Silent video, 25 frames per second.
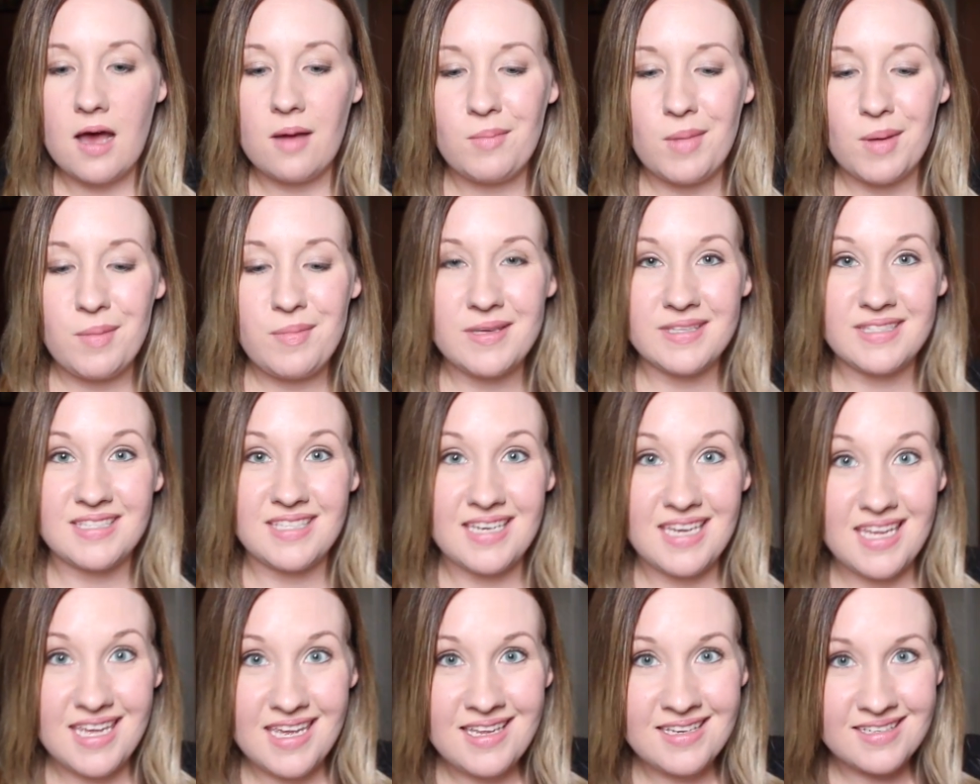Maybe it's
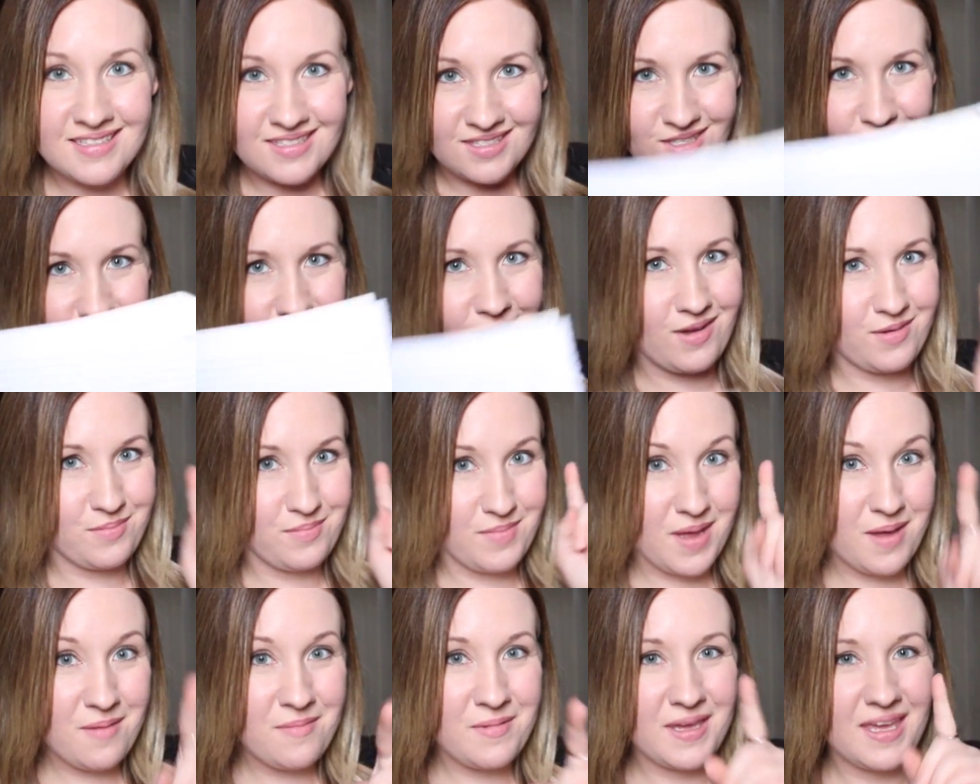an eaten dog.
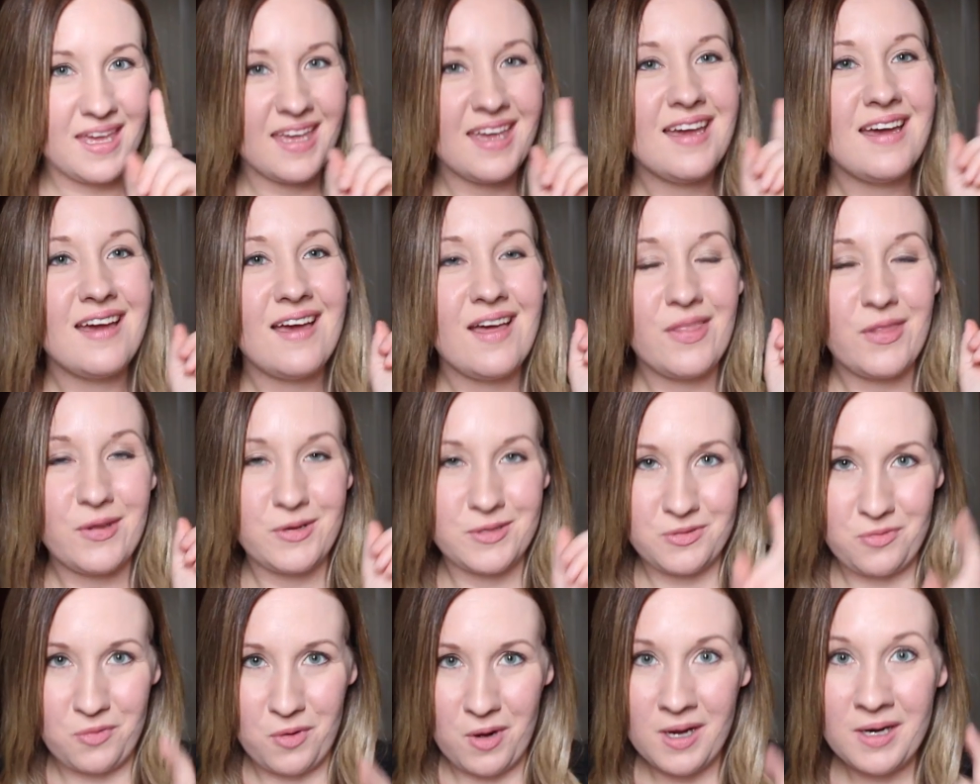Maybe
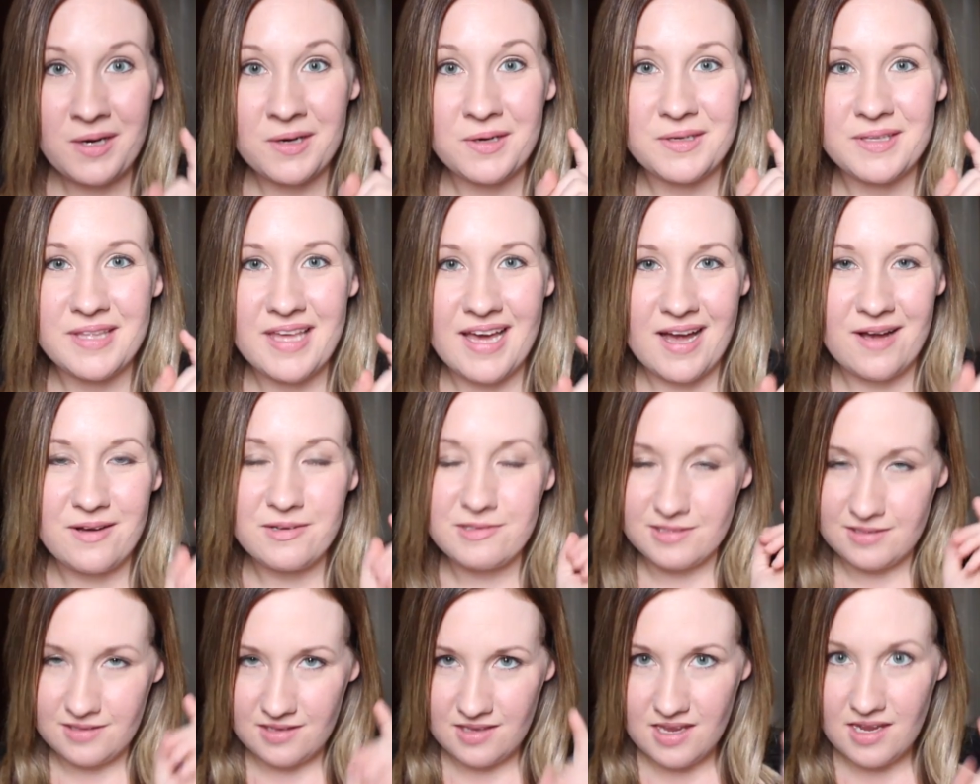there's a walker in the
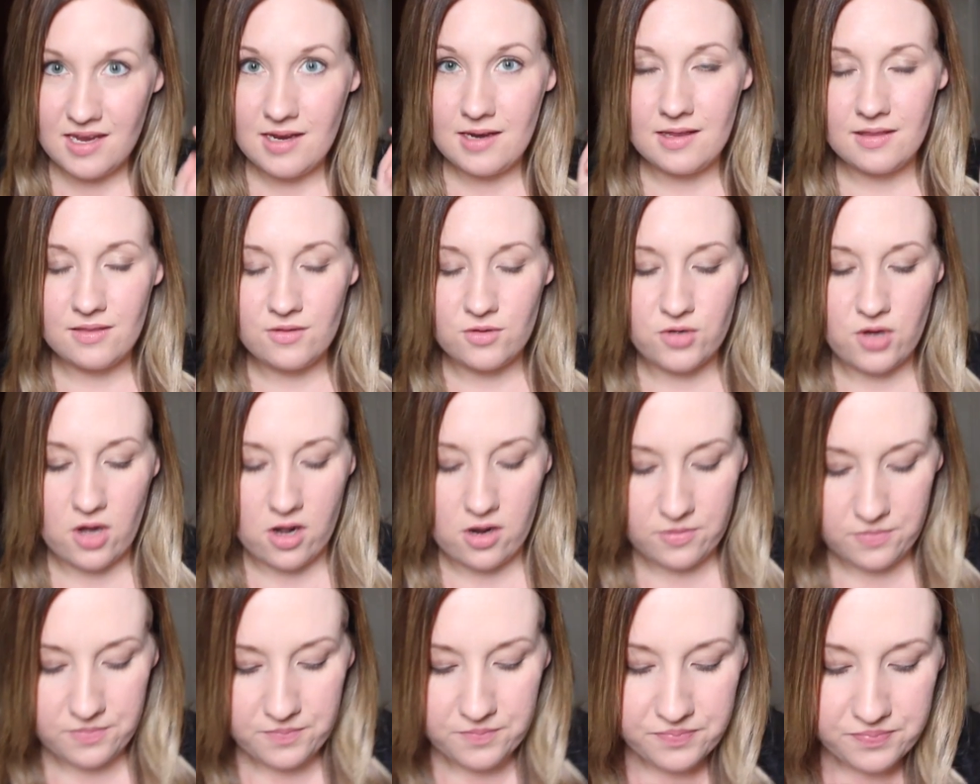house eating their
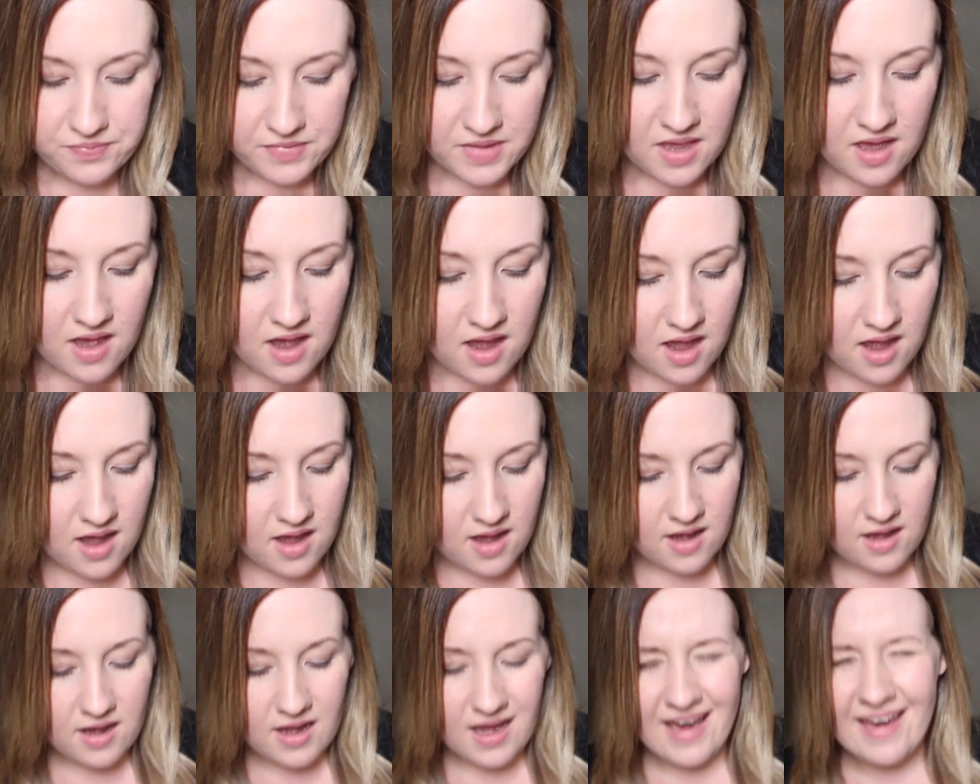dog.
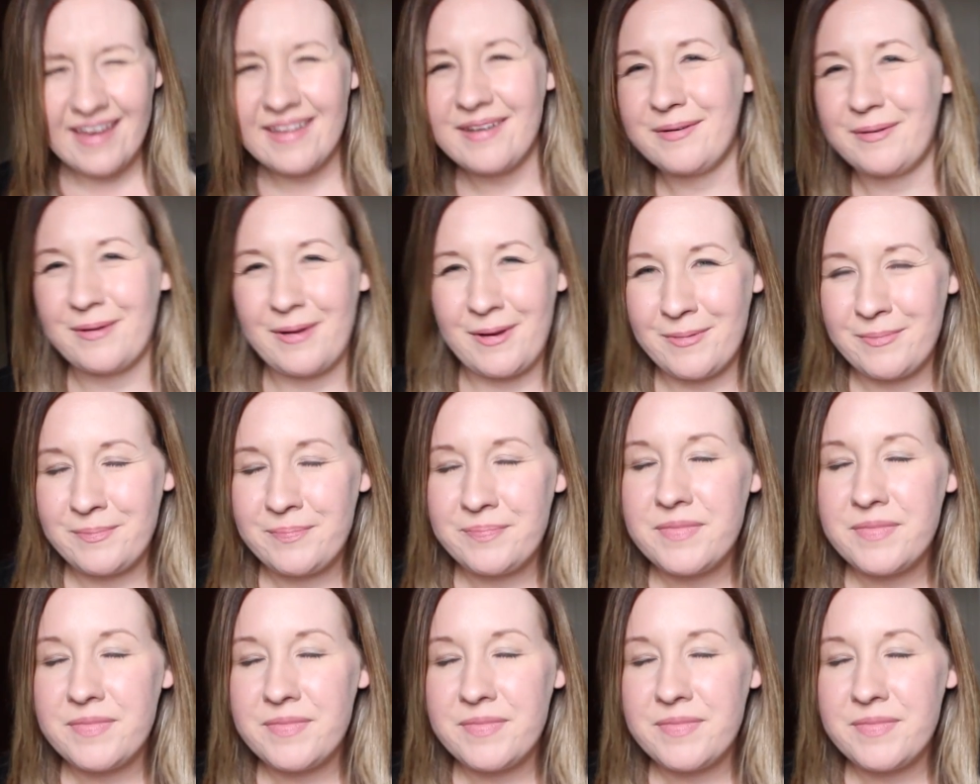I don't know.